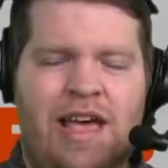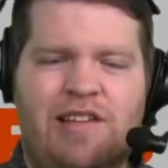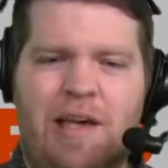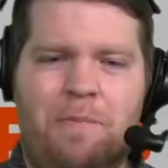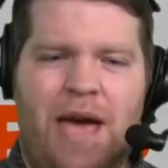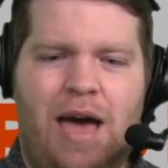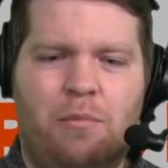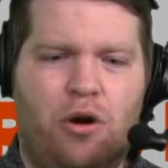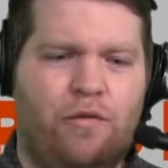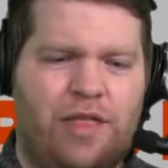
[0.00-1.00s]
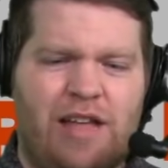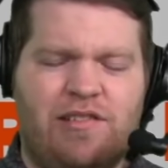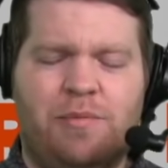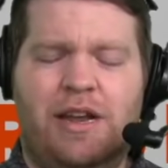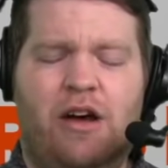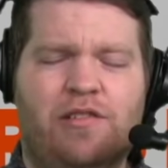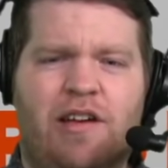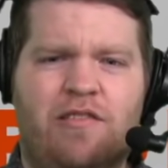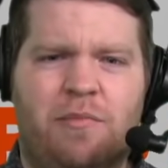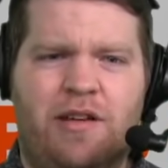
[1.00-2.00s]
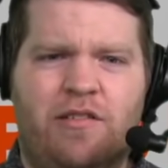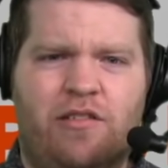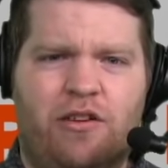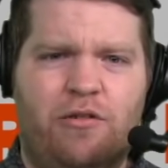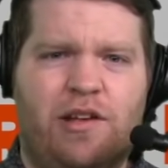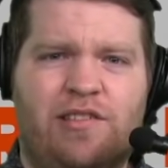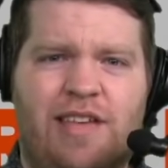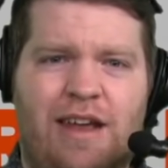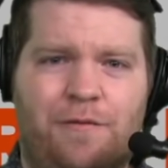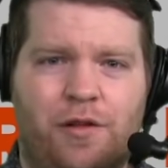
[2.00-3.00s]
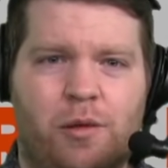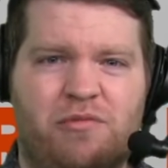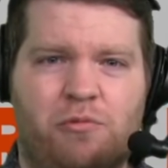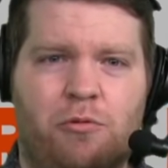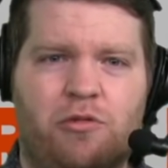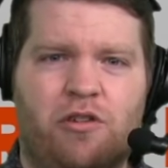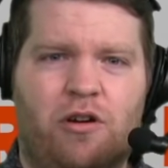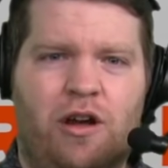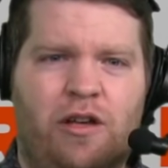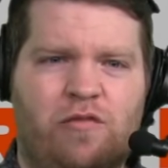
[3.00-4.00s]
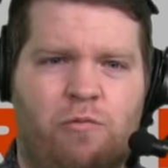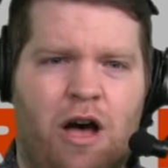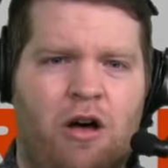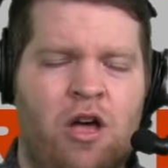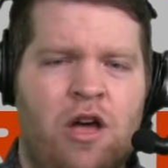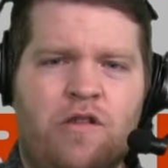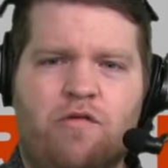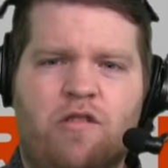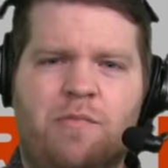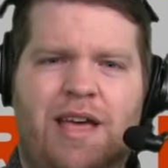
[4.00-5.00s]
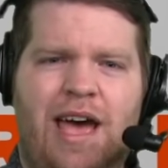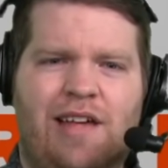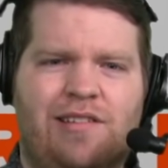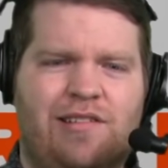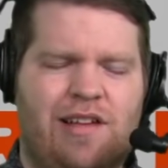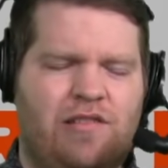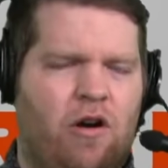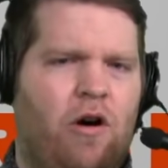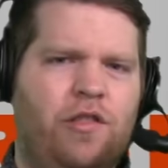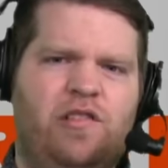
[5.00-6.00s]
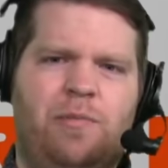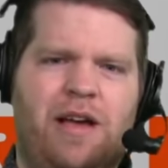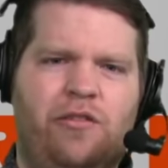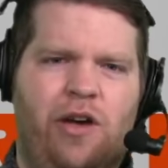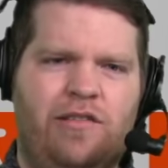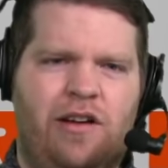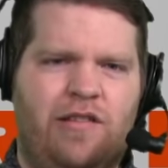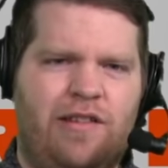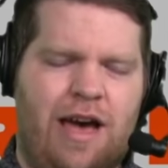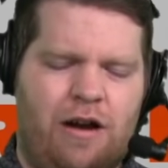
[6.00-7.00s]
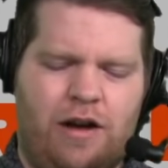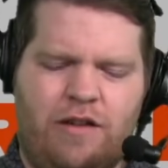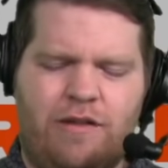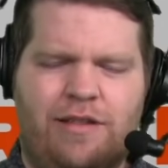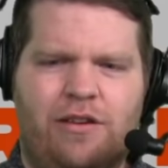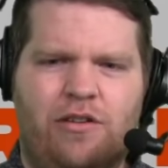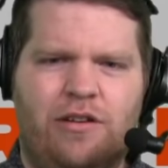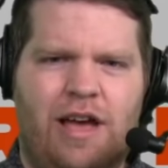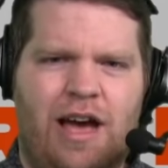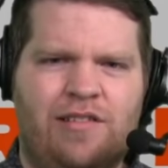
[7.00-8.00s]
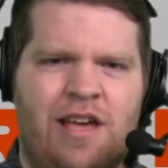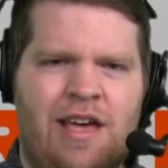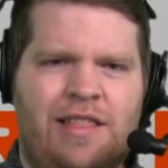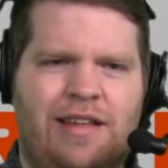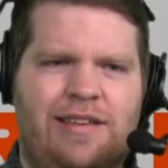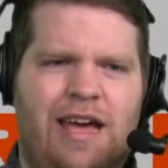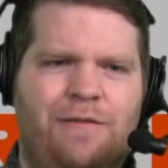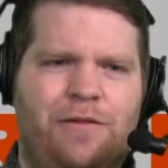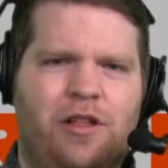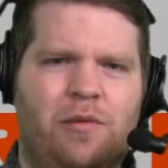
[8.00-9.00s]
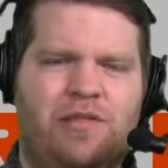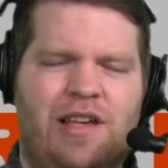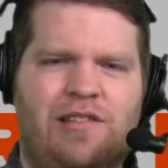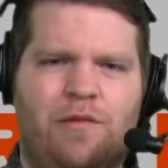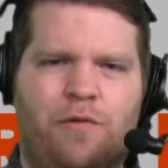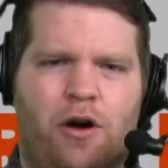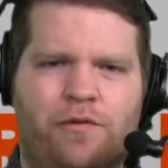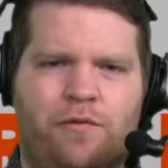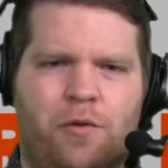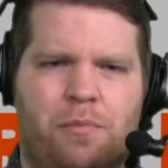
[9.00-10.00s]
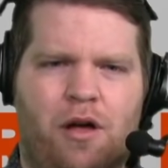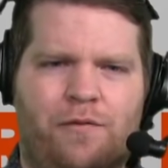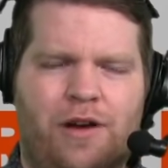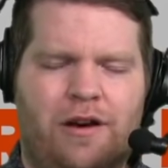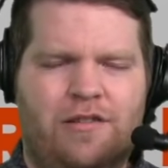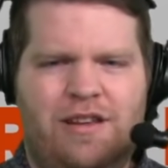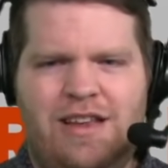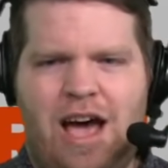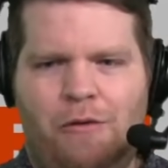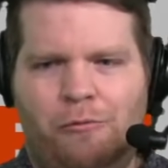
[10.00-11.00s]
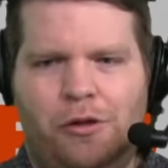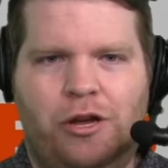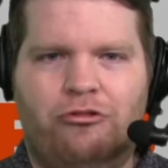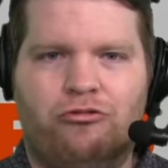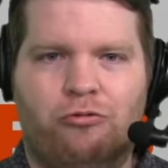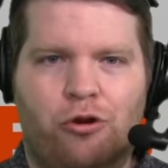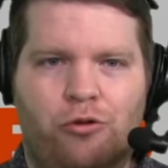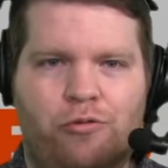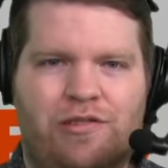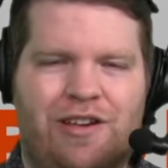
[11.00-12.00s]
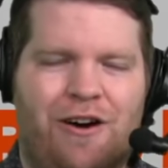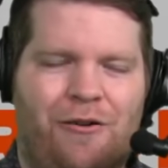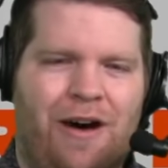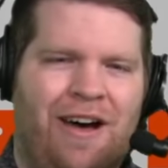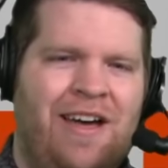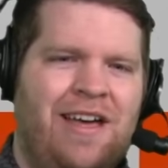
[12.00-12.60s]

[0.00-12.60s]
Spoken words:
is a bad move. And that's something else I should mention too, because Ted Phillips will return as well. George McCaskey says all the speculation and chatter, and I try telling you guys that Ted Phillips is involved in football affairs. Not really true, so